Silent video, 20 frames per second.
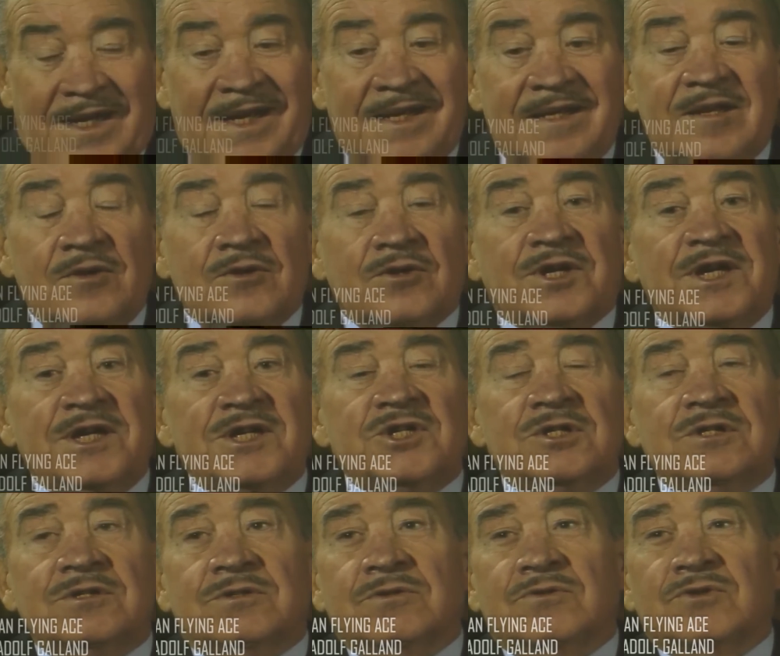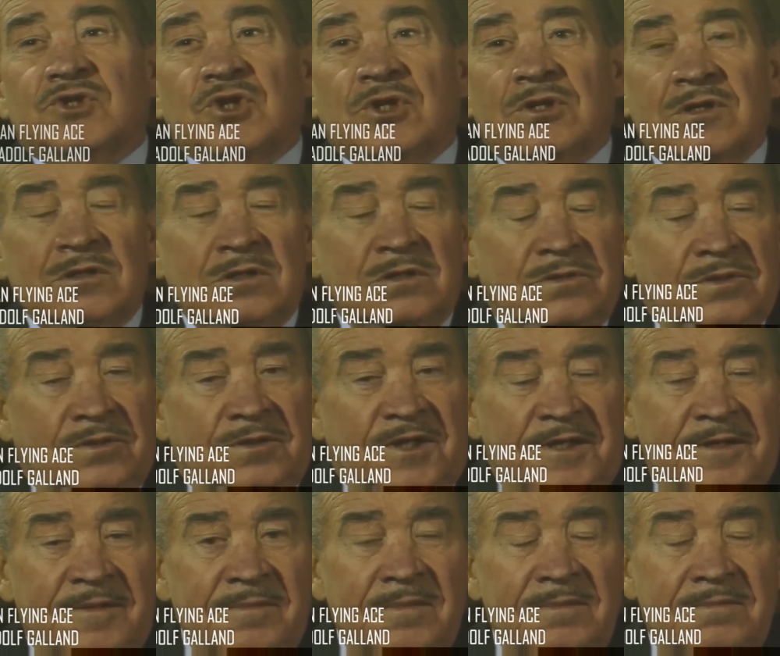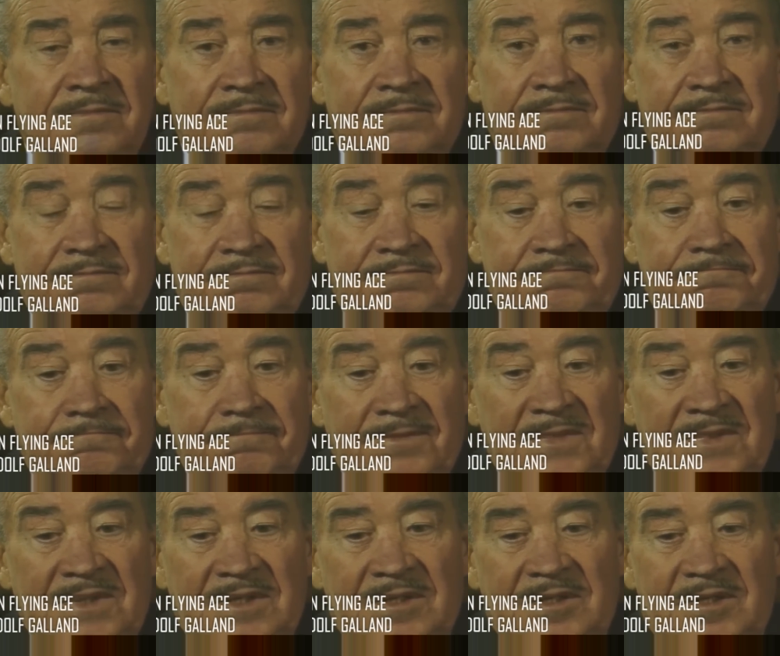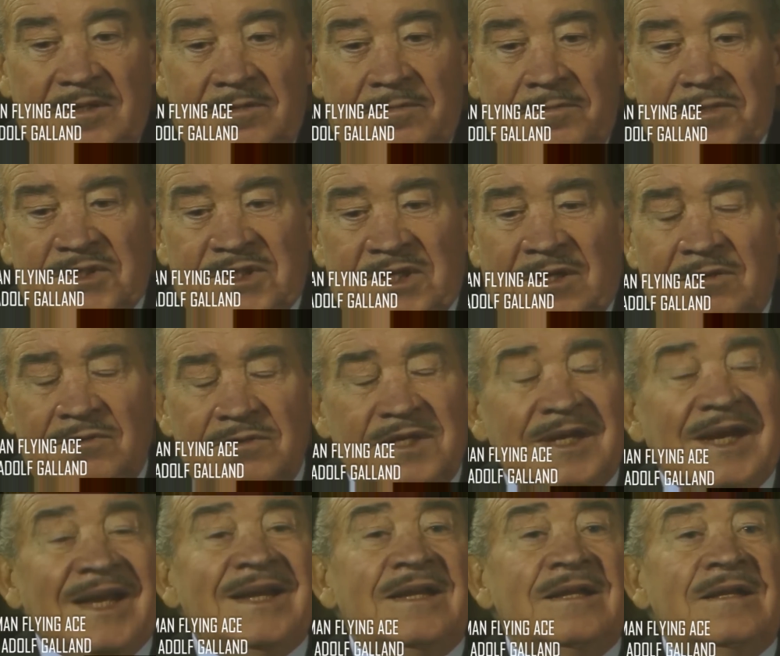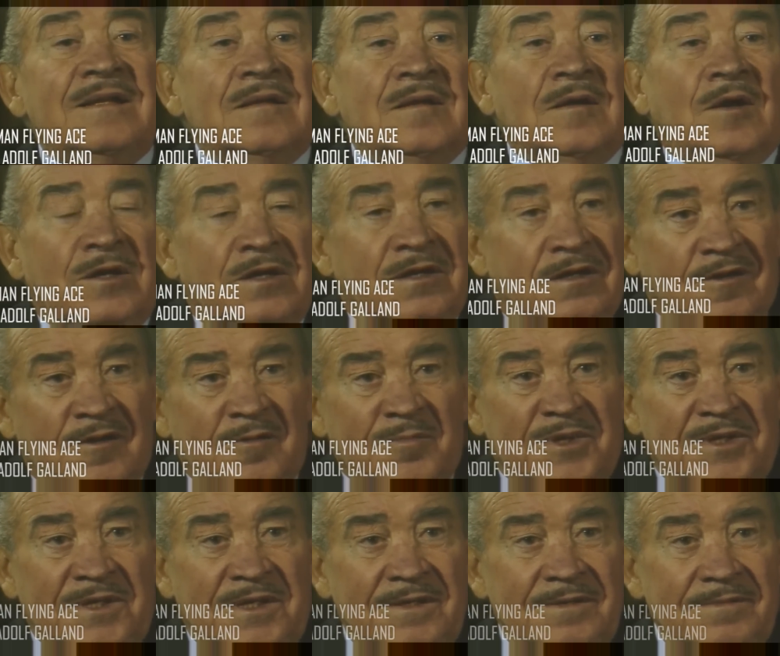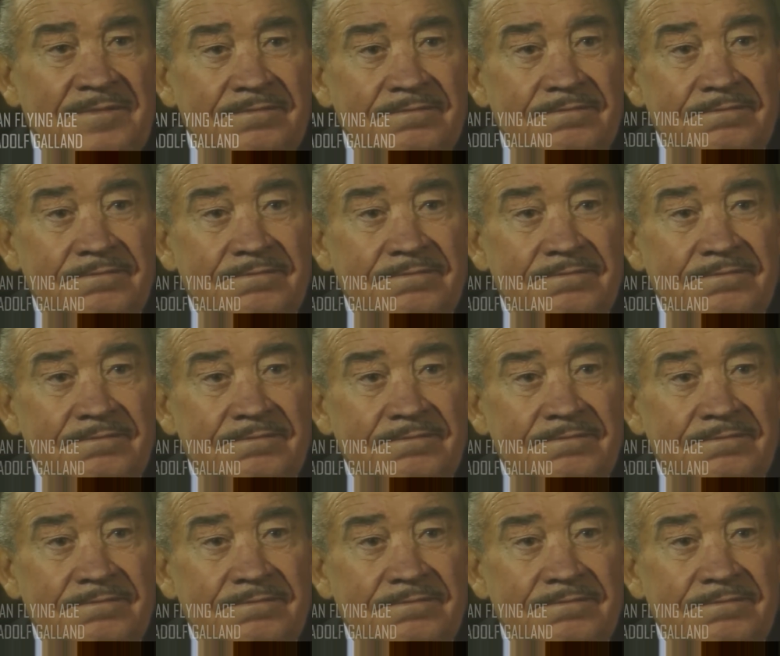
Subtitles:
I had the occasion to talk to him without any other company.